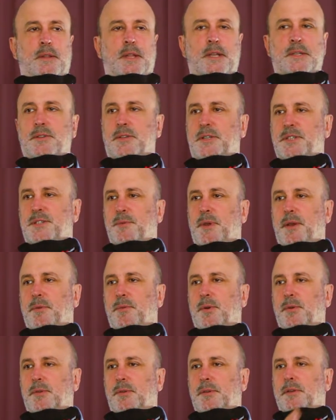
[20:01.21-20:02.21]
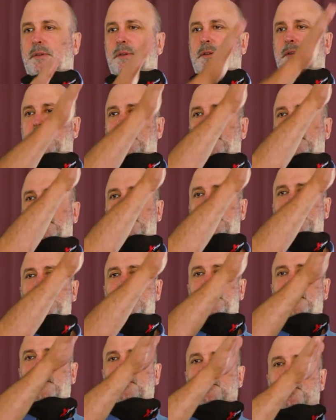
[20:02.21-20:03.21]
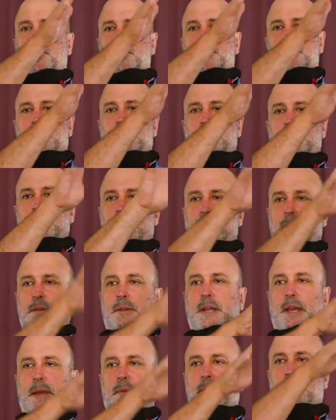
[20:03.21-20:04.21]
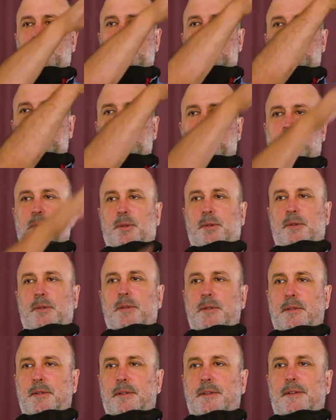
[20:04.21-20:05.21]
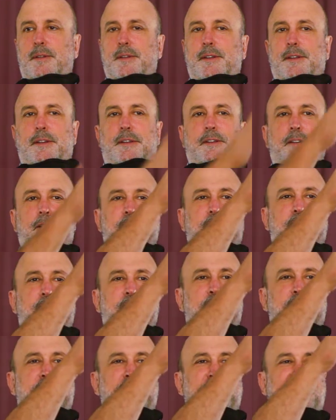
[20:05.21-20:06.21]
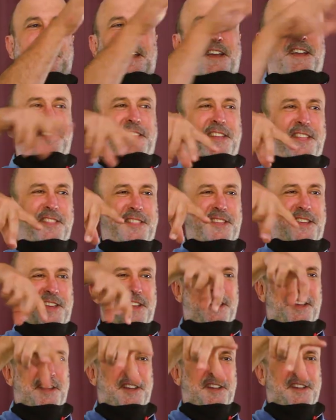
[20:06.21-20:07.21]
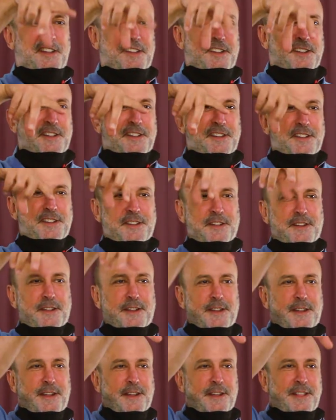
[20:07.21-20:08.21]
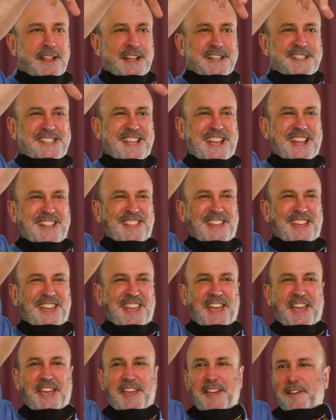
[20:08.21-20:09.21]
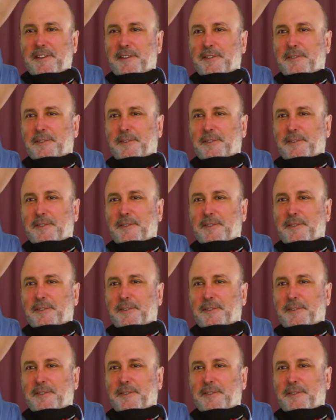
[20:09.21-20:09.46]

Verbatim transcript: That's not a swear wall. That's the water dam wall. And then the, they stand there, hey?